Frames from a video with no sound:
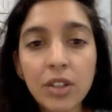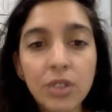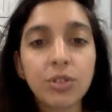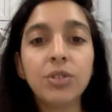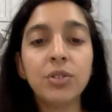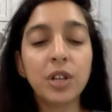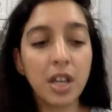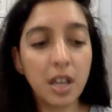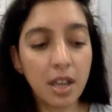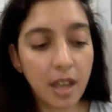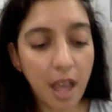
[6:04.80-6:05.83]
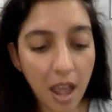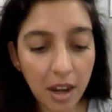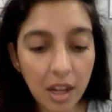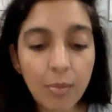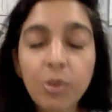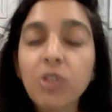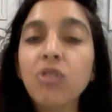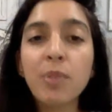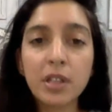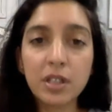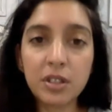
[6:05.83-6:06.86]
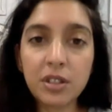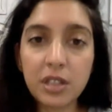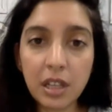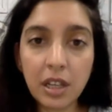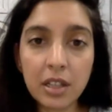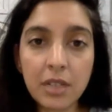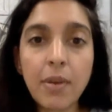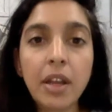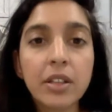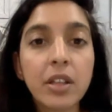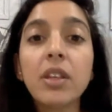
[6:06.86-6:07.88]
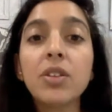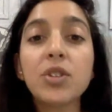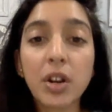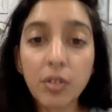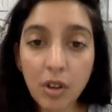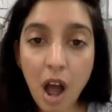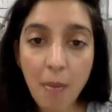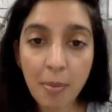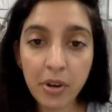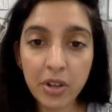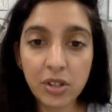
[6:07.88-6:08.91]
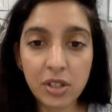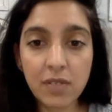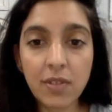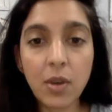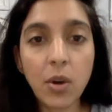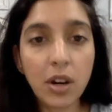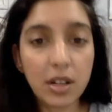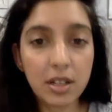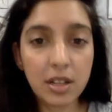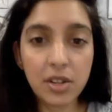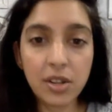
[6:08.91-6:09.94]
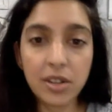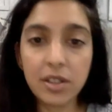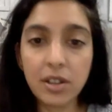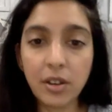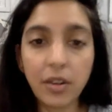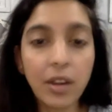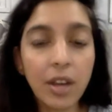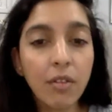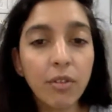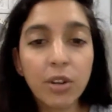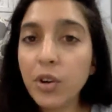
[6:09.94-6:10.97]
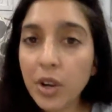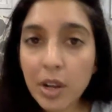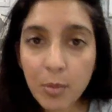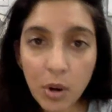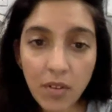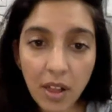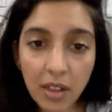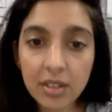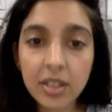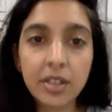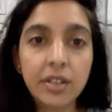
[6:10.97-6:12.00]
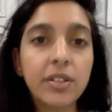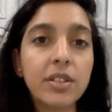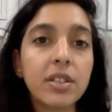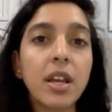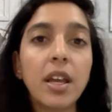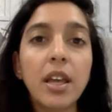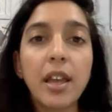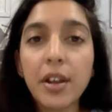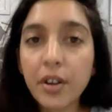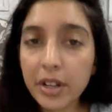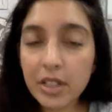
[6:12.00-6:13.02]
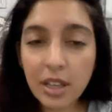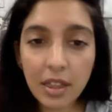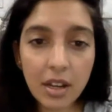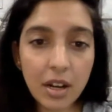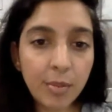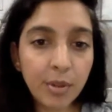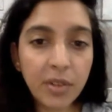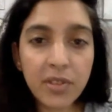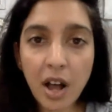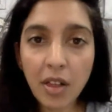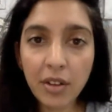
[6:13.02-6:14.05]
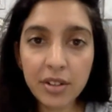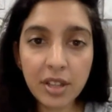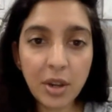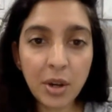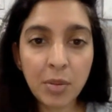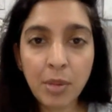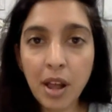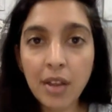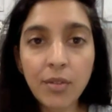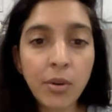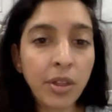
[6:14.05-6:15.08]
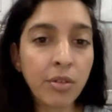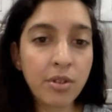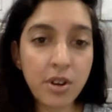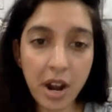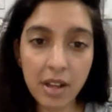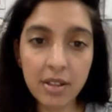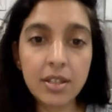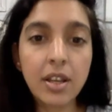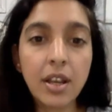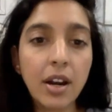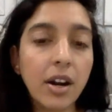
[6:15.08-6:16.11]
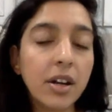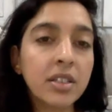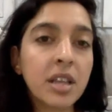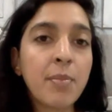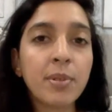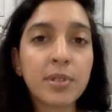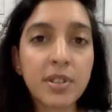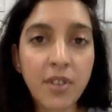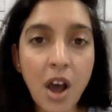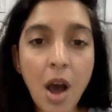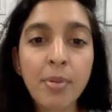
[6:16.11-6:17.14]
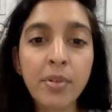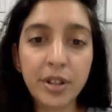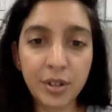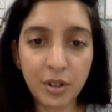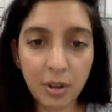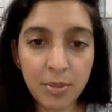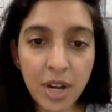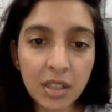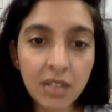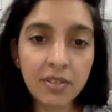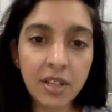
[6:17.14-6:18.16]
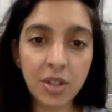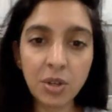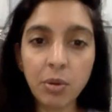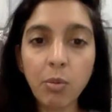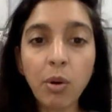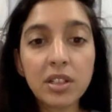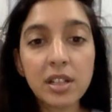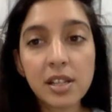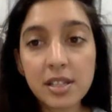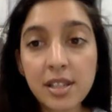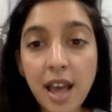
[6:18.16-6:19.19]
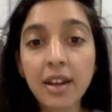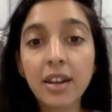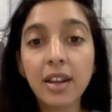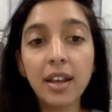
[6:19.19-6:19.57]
to any improvements you're seeking to make to the general operations of the organization. So recruiting more volunteers, increasing the number of dollars that you're applying for through grants are examples of operational objectives, and you would want to set